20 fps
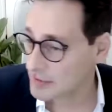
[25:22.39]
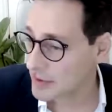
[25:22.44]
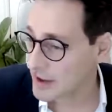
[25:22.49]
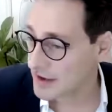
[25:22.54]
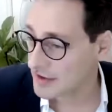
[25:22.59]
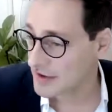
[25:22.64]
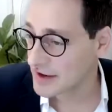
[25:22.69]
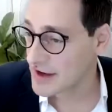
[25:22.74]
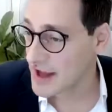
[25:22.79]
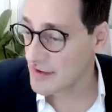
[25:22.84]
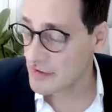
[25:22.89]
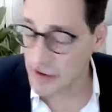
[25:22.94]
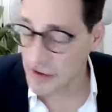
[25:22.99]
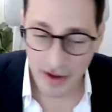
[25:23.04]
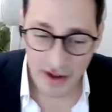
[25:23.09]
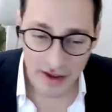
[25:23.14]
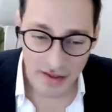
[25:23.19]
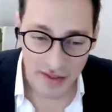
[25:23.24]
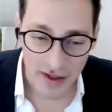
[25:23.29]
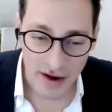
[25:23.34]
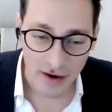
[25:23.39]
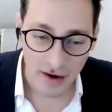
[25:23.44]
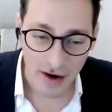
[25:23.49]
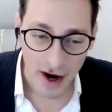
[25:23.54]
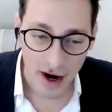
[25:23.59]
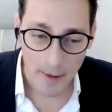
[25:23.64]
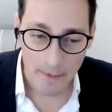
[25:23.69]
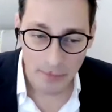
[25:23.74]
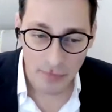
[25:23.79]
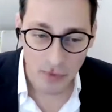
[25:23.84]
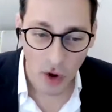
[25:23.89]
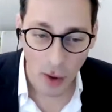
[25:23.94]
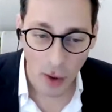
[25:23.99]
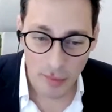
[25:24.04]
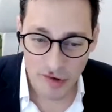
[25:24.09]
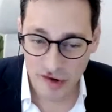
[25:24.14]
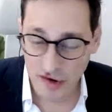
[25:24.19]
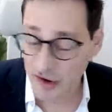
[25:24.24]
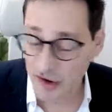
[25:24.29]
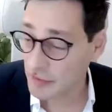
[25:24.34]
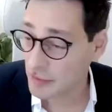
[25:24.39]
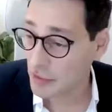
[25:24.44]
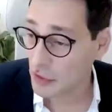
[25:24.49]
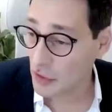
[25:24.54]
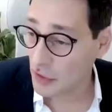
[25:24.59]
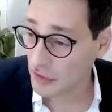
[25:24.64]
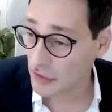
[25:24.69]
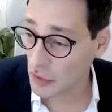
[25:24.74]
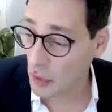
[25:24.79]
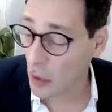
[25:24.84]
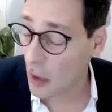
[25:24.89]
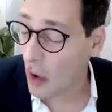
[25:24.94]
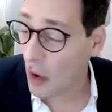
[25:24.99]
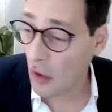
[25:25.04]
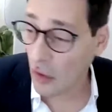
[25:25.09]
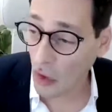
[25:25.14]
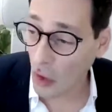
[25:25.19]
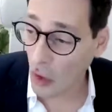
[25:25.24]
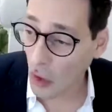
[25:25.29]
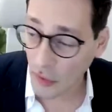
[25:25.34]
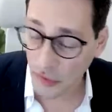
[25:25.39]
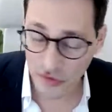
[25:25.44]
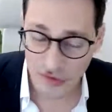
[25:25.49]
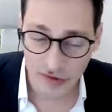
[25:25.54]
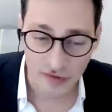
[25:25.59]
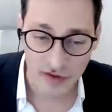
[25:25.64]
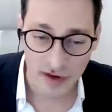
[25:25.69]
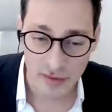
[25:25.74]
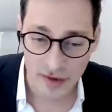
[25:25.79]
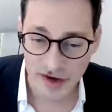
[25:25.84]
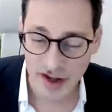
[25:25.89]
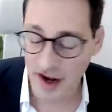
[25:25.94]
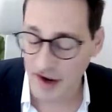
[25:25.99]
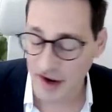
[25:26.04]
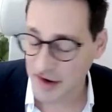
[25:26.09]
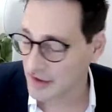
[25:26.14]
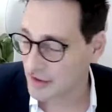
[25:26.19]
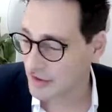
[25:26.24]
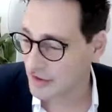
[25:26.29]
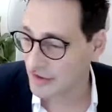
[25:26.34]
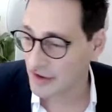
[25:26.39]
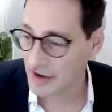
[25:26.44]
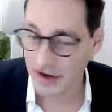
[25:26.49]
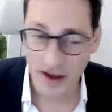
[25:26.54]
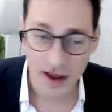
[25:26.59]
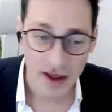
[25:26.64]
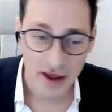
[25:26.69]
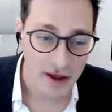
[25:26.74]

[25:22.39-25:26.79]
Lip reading: because inevitably there are opportunities, but also a whole host of limitations that